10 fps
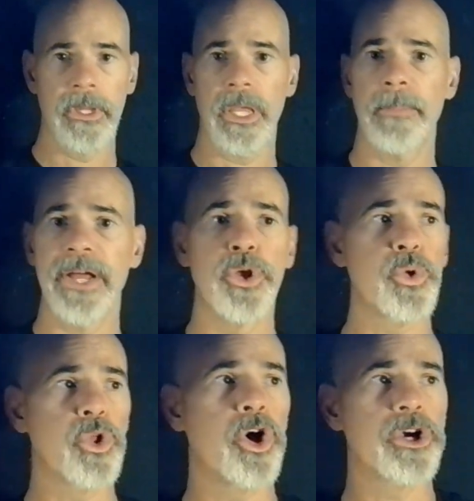Am I no
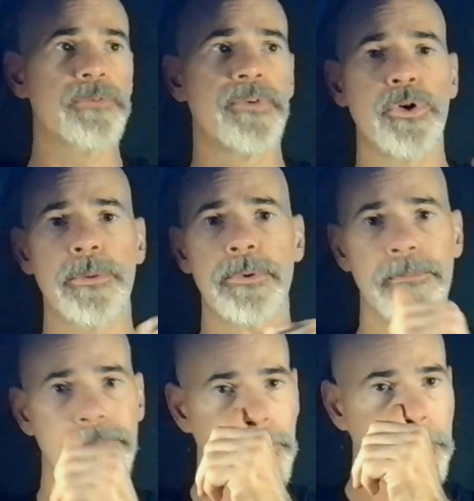longer vulnerable?
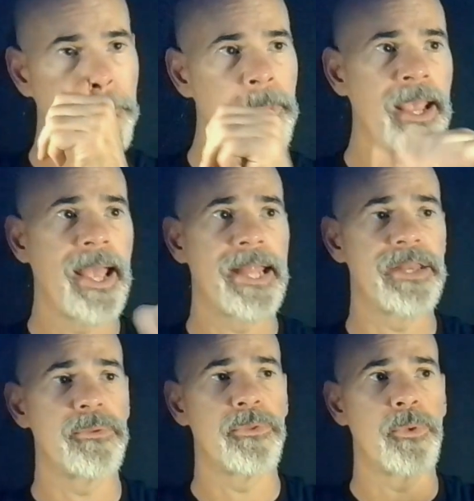
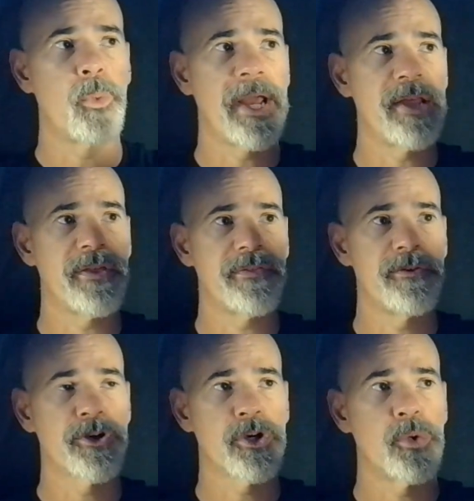And the way that
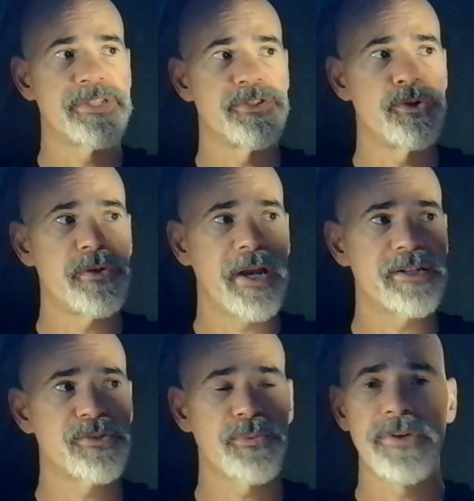you're going to do that
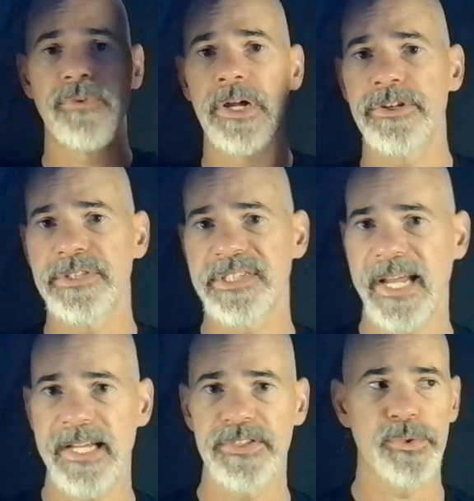is rerun your
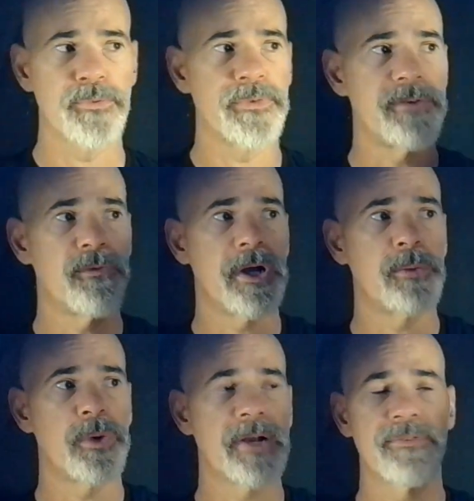scans or rerun
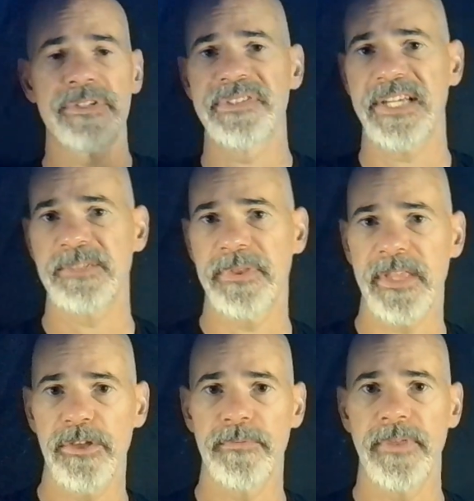whatever assessment that
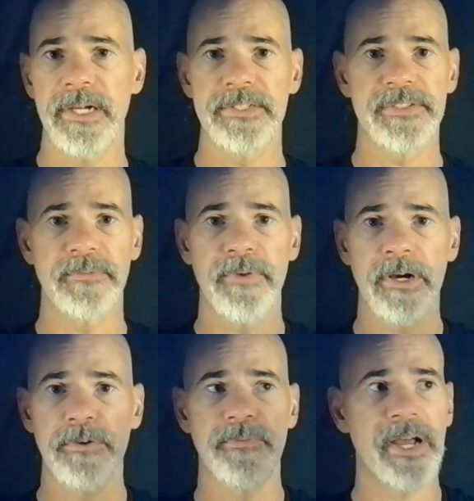you've done to
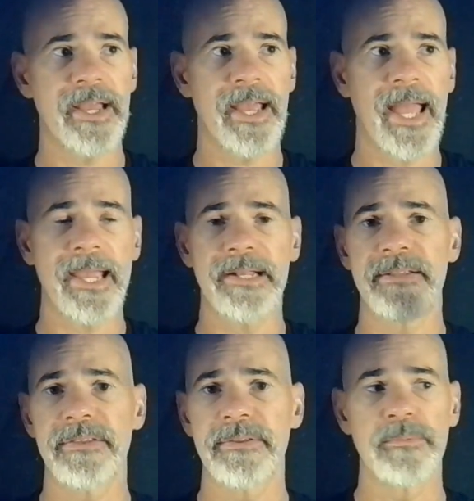verify, hey,
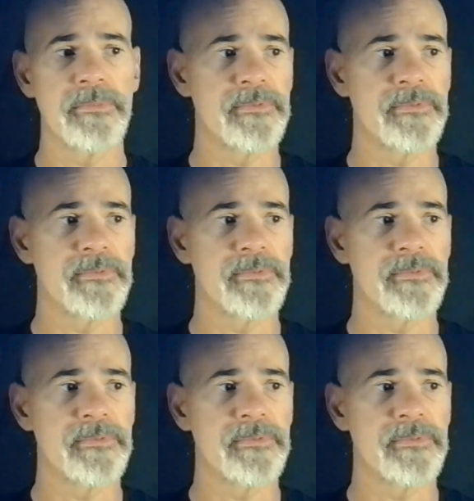did